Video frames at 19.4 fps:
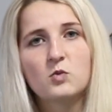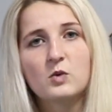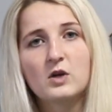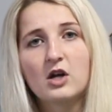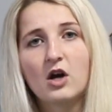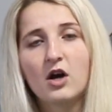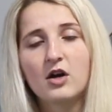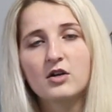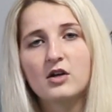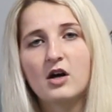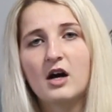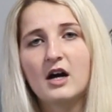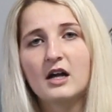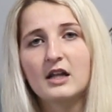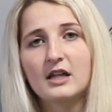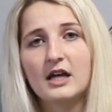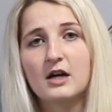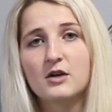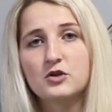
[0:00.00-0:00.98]
we are not
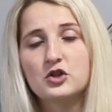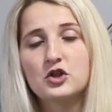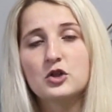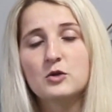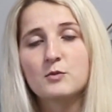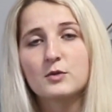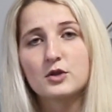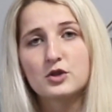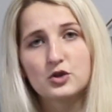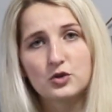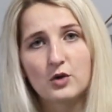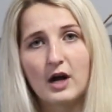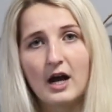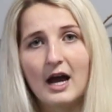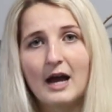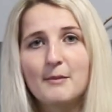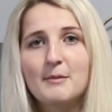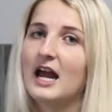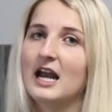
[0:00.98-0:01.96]
allowed to
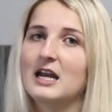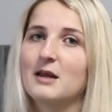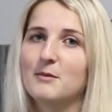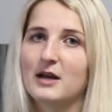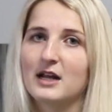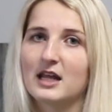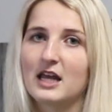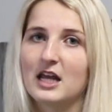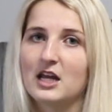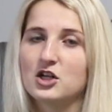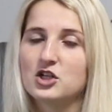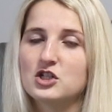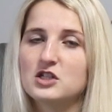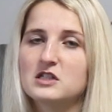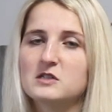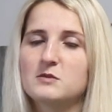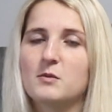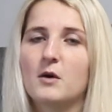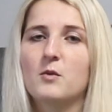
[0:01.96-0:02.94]
prescribe any
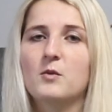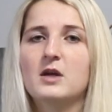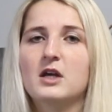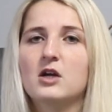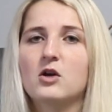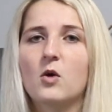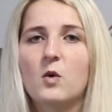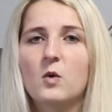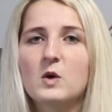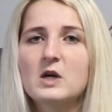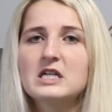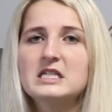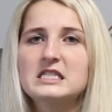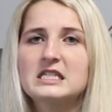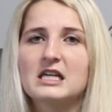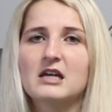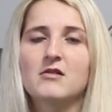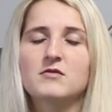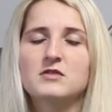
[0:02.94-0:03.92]
medications, but we can always
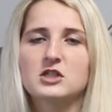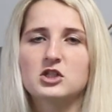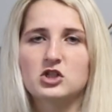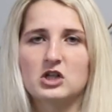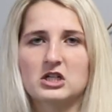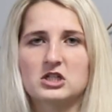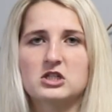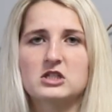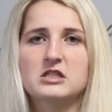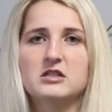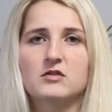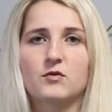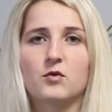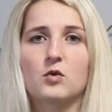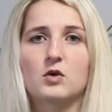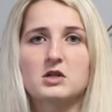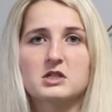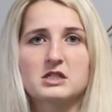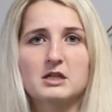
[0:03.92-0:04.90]
give suggestions
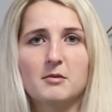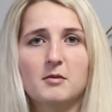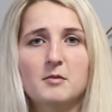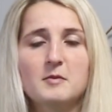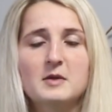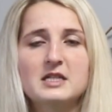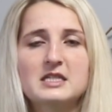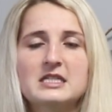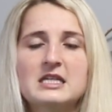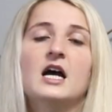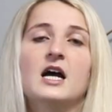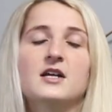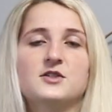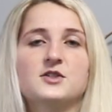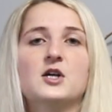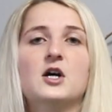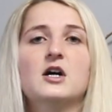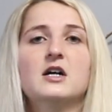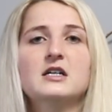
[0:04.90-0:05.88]
for supplements
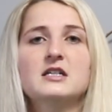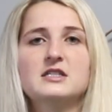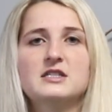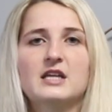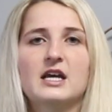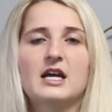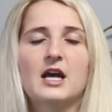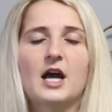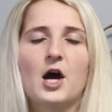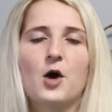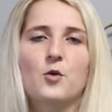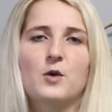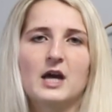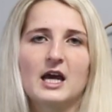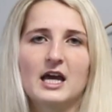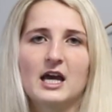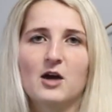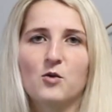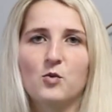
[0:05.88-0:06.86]
as long as they
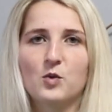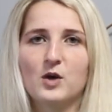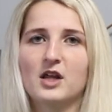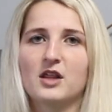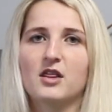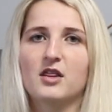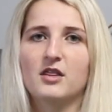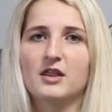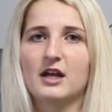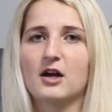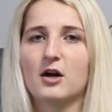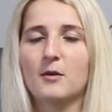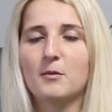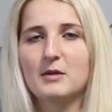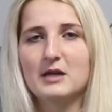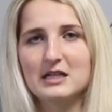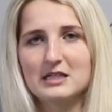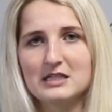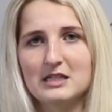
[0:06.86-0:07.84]
okay it with their
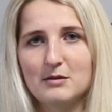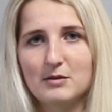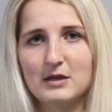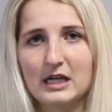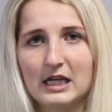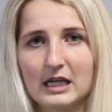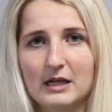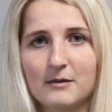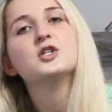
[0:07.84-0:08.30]
PCP.